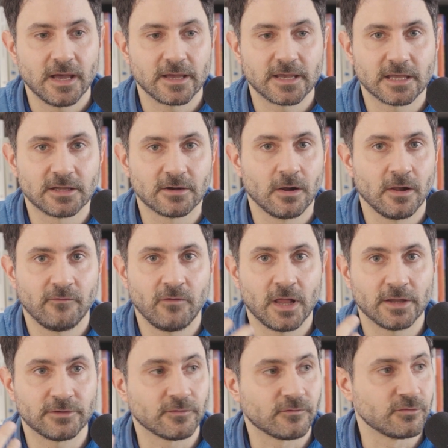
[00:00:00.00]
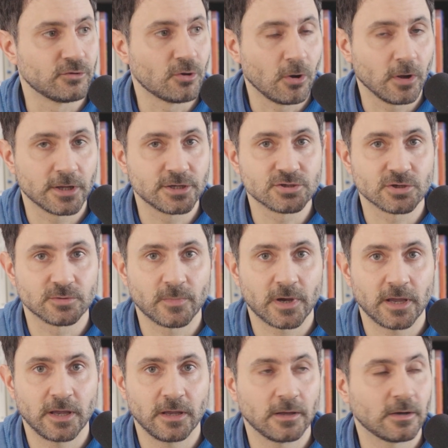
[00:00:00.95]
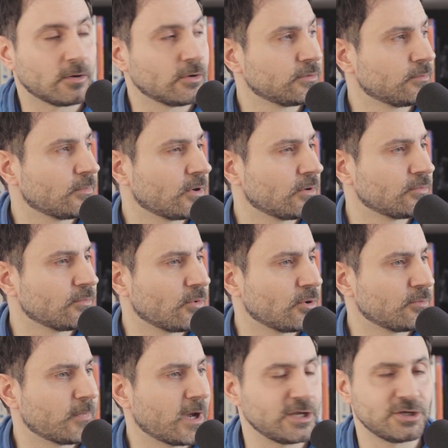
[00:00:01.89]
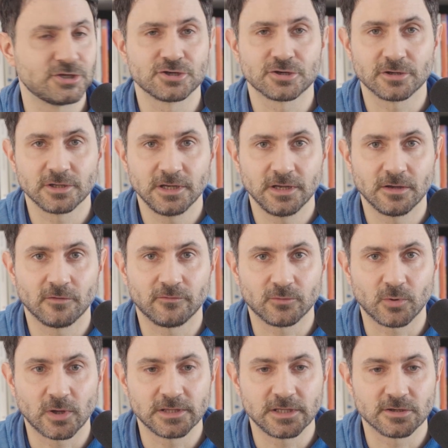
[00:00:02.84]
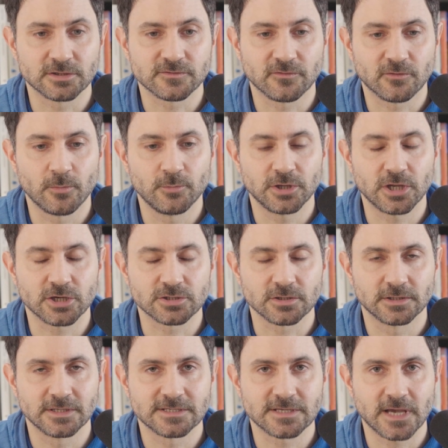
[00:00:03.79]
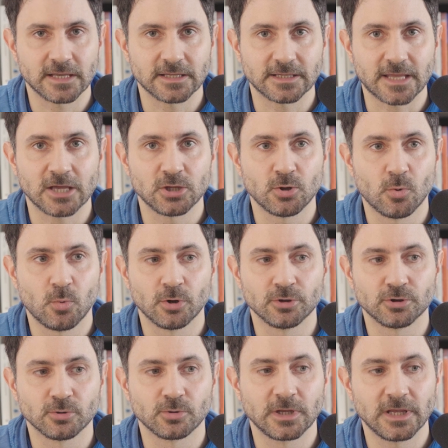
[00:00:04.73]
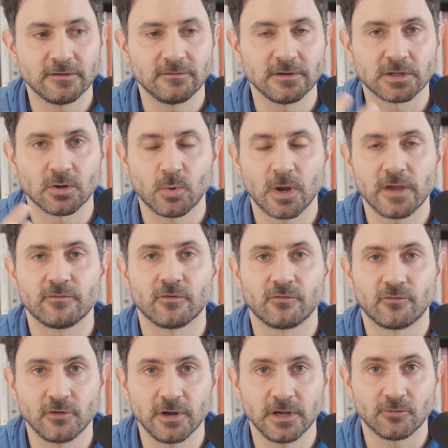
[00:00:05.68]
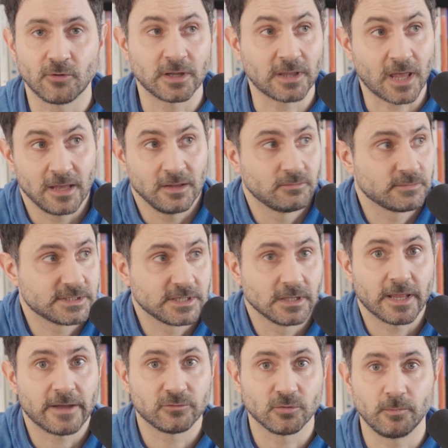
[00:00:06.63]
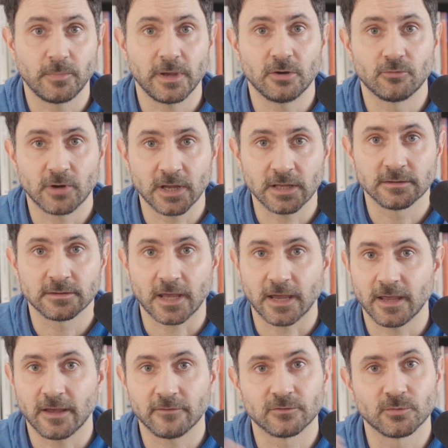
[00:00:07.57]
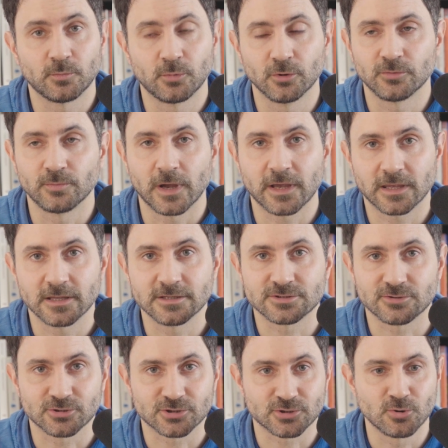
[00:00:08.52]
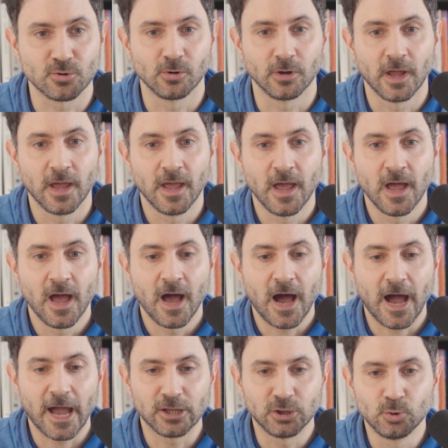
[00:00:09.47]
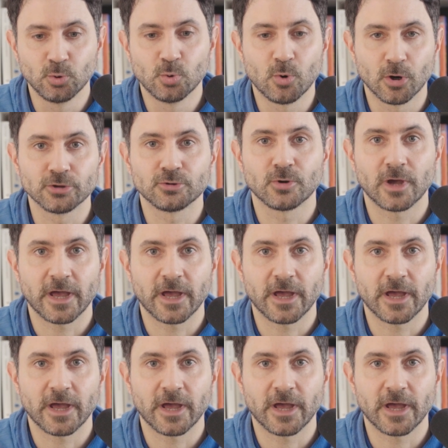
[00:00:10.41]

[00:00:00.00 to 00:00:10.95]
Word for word: I gathered a lot of knowledge on my on, on, on my journey of 20 years of computational design, and I don't want to give it away for free, right? I still have to pay rent. I have to put my kids to school. I do want to